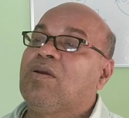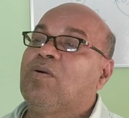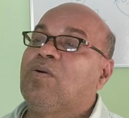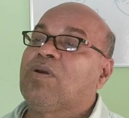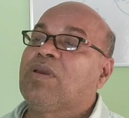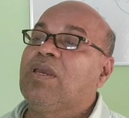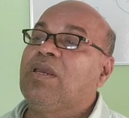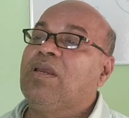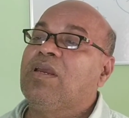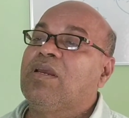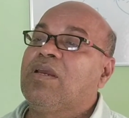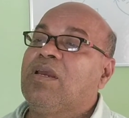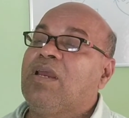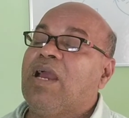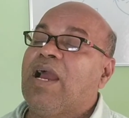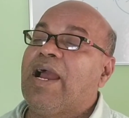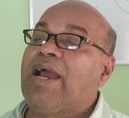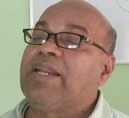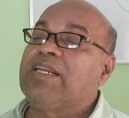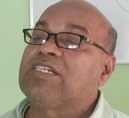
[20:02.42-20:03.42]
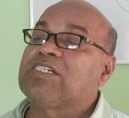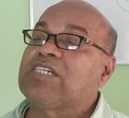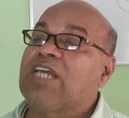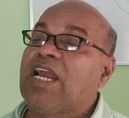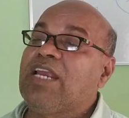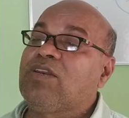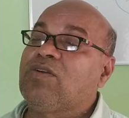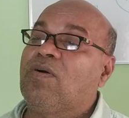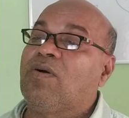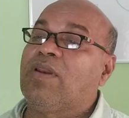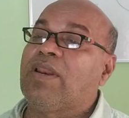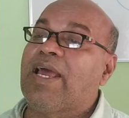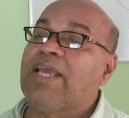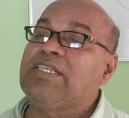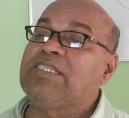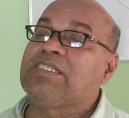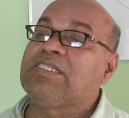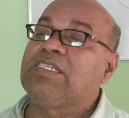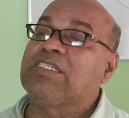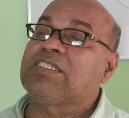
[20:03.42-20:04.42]
Okay, and
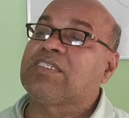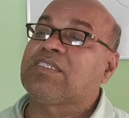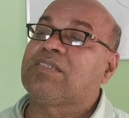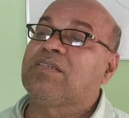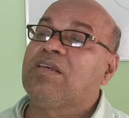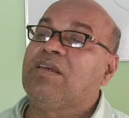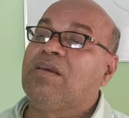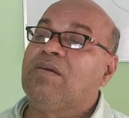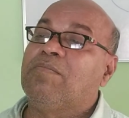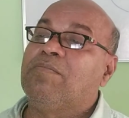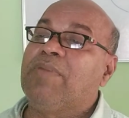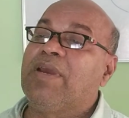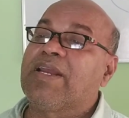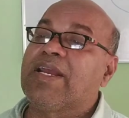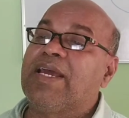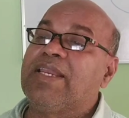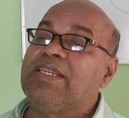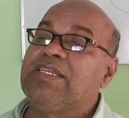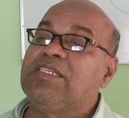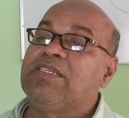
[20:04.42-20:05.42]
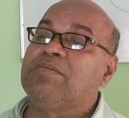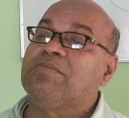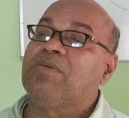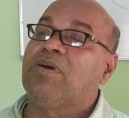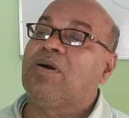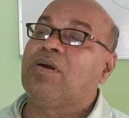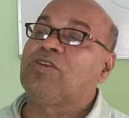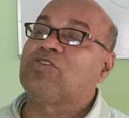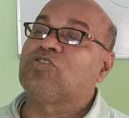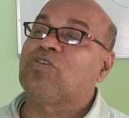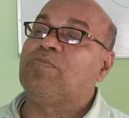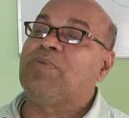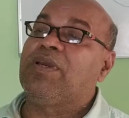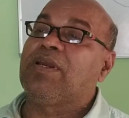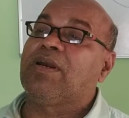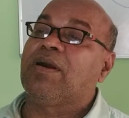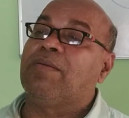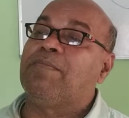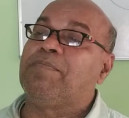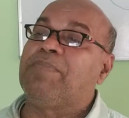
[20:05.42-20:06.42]
cytolysis mechanism also be
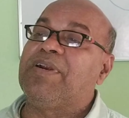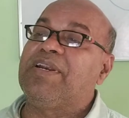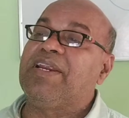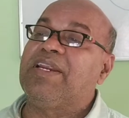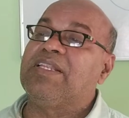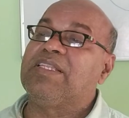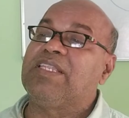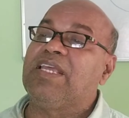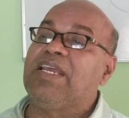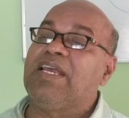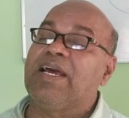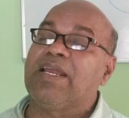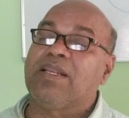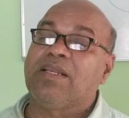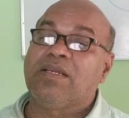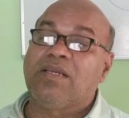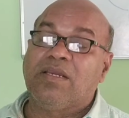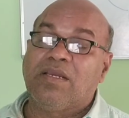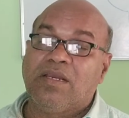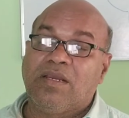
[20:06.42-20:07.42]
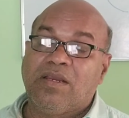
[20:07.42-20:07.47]
completed in there.